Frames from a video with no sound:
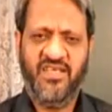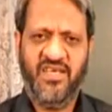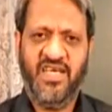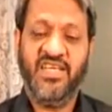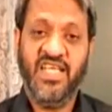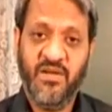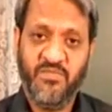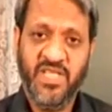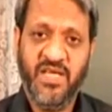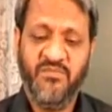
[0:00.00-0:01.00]

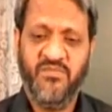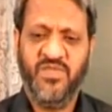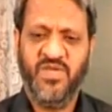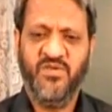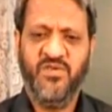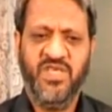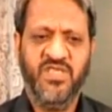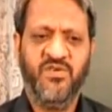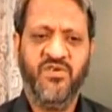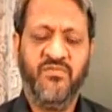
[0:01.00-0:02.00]
adapt them to his
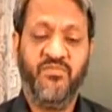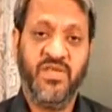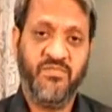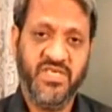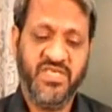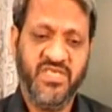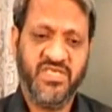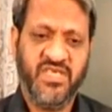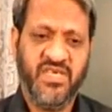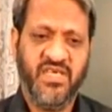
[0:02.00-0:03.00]
own purposes
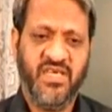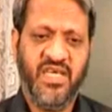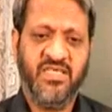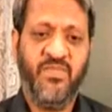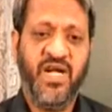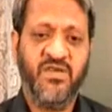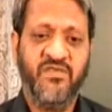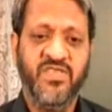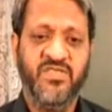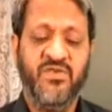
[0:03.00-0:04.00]
as part of
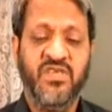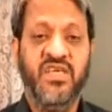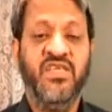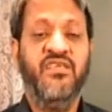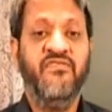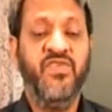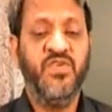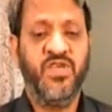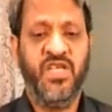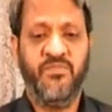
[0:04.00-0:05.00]
his own
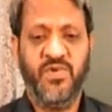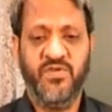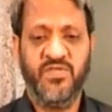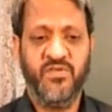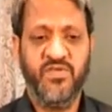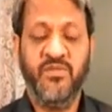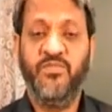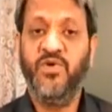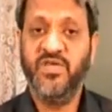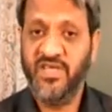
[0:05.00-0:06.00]
individual approach to
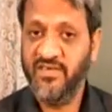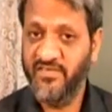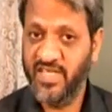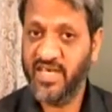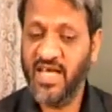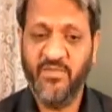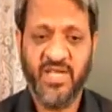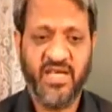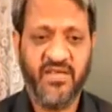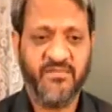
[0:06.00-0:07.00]
reporting with the
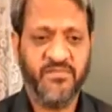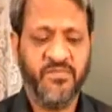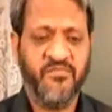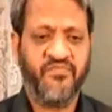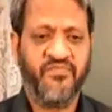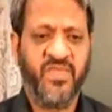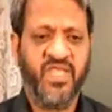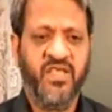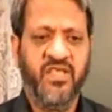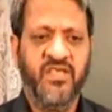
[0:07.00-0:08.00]
camera.
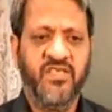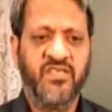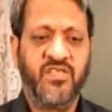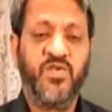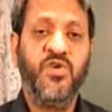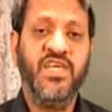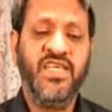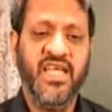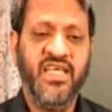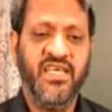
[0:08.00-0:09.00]

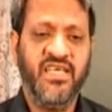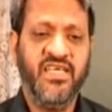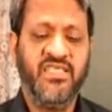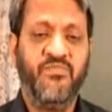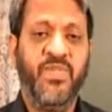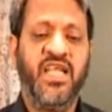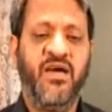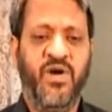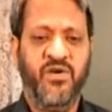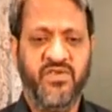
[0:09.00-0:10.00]
Storytelling is
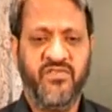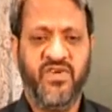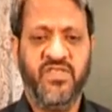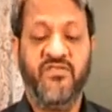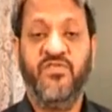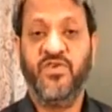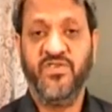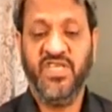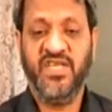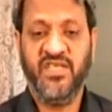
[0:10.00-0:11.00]
paramount for the
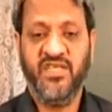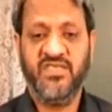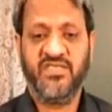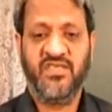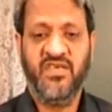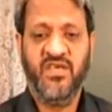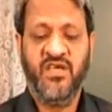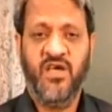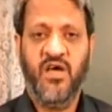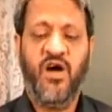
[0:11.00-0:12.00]
photojournalist.
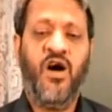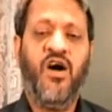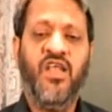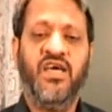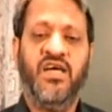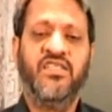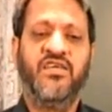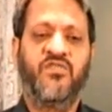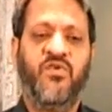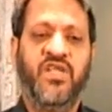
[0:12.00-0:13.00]
All other
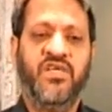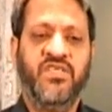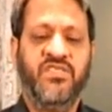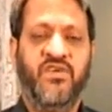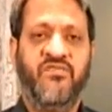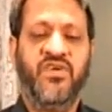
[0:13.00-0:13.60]
qualities of a